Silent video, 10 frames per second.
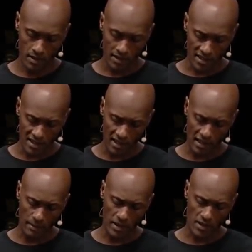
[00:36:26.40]
This
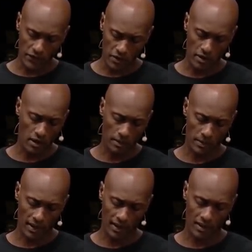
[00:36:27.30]
dilemma is further
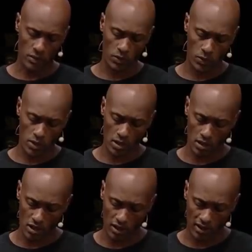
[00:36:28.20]
complicated when we
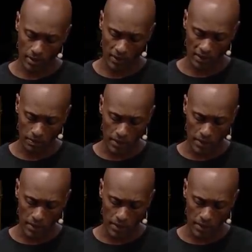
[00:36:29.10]
start talking about the